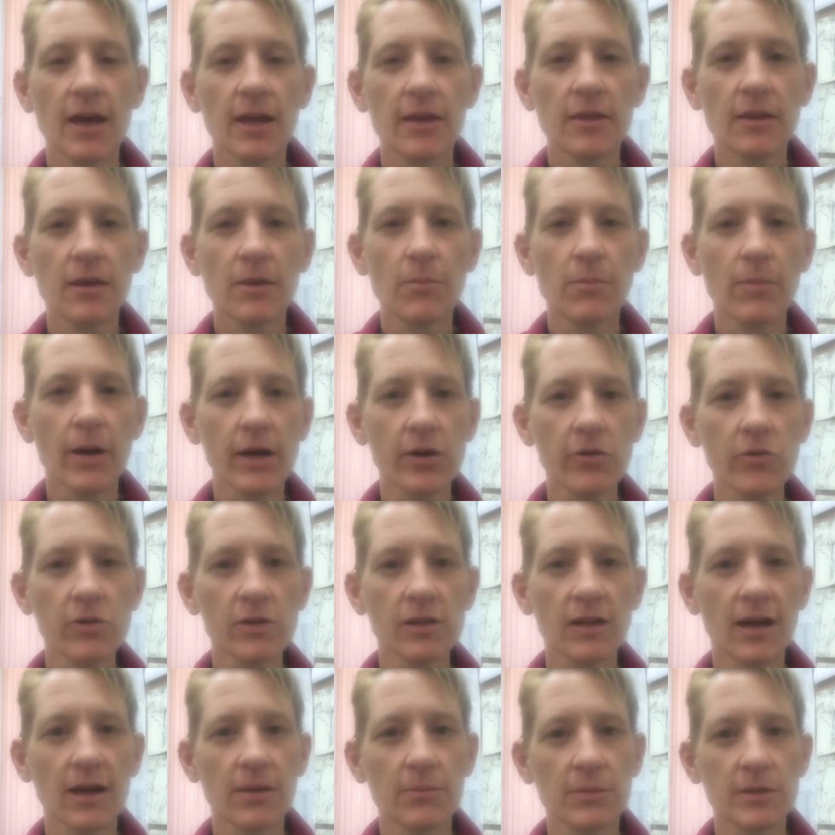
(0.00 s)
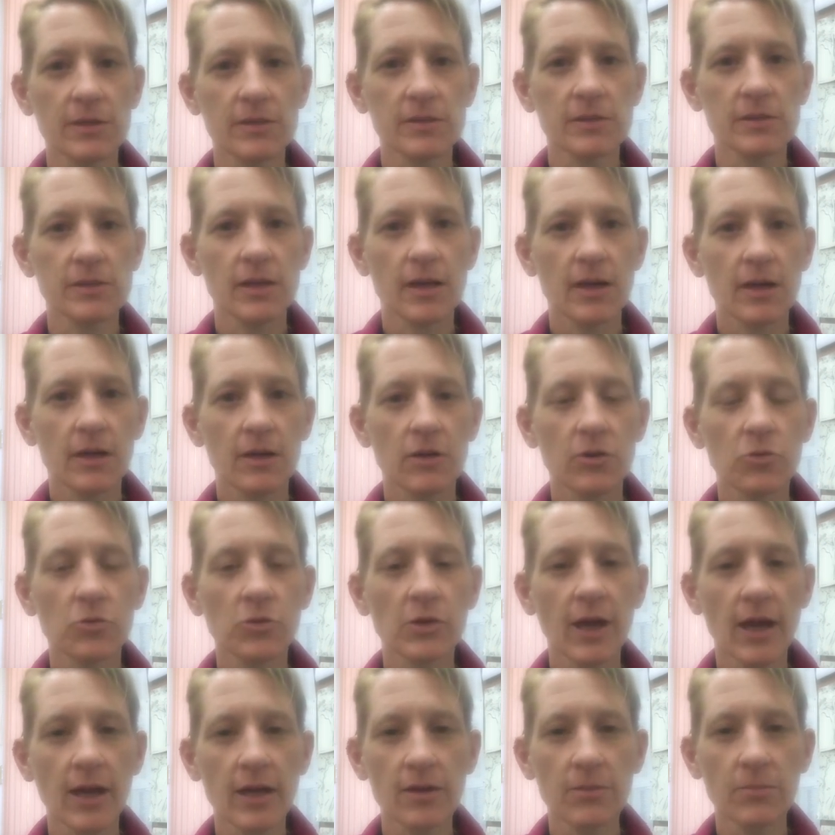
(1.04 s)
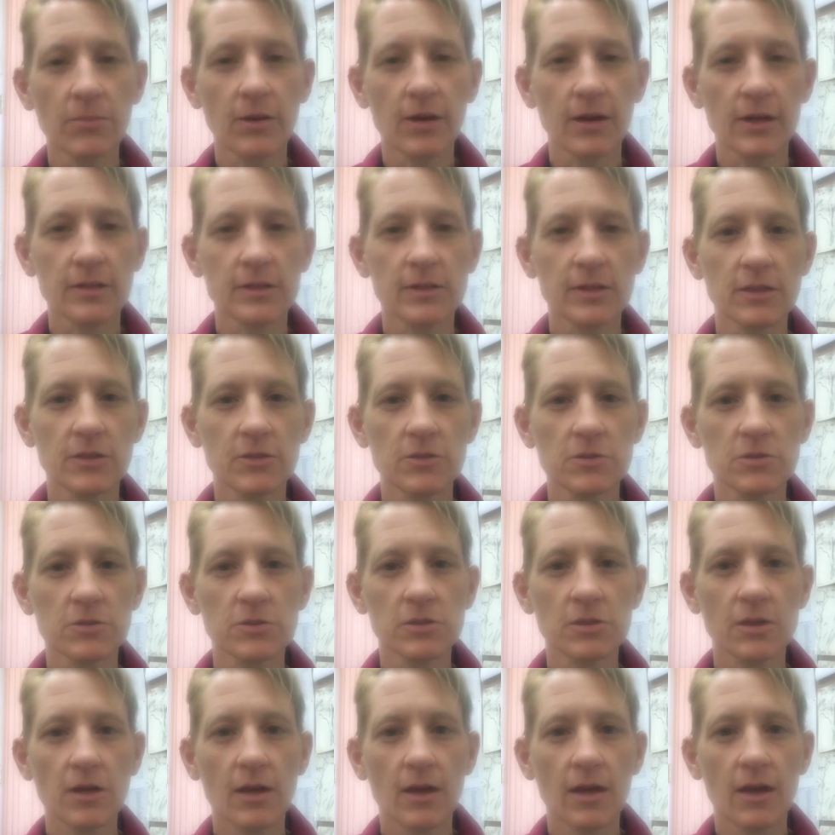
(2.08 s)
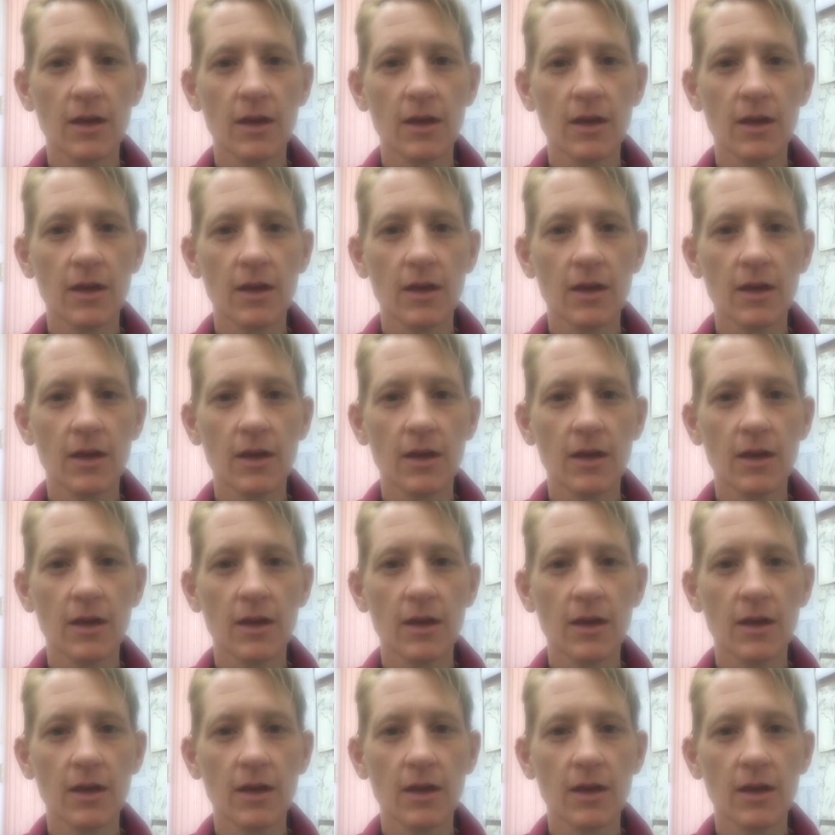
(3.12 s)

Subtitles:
the microclimates created by diggers